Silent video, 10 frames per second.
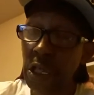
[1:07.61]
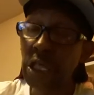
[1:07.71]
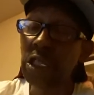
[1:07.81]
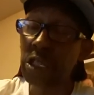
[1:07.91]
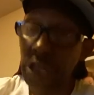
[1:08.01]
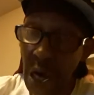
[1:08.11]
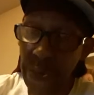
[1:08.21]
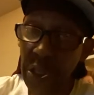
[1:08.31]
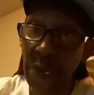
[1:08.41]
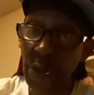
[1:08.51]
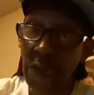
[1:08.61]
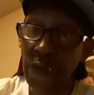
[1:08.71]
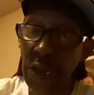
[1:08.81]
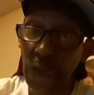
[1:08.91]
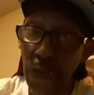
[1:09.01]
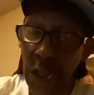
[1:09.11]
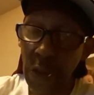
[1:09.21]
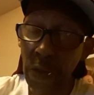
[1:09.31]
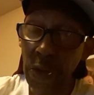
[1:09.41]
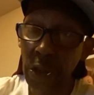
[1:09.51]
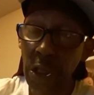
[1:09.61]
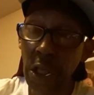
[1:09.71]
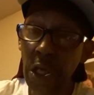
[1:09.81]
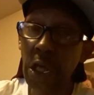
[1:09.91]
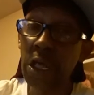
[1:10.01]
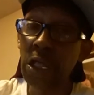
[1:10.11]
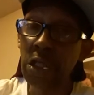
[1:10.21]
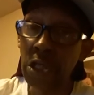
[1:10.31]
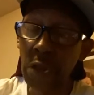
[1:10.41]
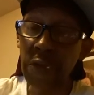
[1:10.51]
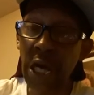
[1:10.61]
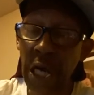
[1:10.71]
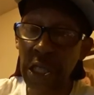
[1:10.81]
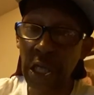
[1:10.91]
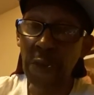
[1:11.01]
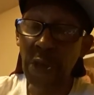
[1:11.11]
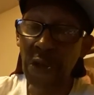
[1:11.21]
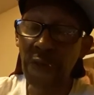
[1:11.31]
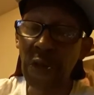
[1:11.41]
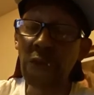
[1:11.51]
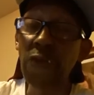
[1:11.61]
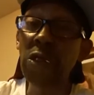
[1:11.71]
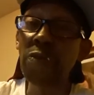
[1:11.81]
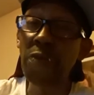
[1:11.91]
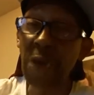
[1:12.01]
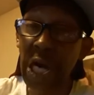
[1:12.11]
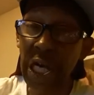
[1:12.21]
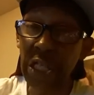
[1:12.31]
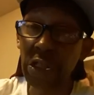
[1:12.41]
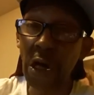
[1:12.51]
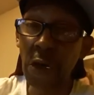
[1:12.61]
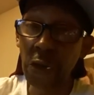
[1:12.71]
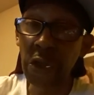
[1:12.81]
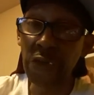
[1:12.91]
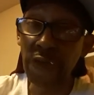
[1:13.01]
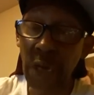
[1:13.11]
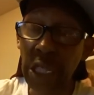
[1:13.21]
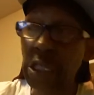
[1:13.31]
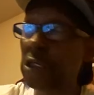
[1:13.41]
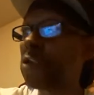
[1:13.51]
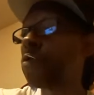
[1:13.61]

he stopped that motherfucking whip and jumped out that motherfucker with a mask on his face.